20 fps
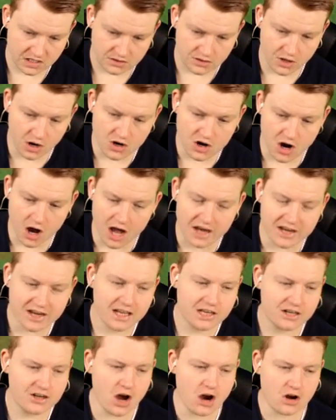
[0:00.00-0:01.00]
Knock
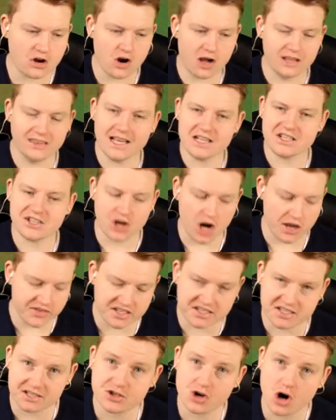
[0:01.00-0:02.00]
on! Knock on! Let's go.
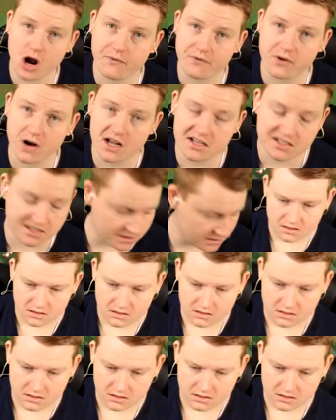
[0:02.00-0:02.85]
This is a trial for us.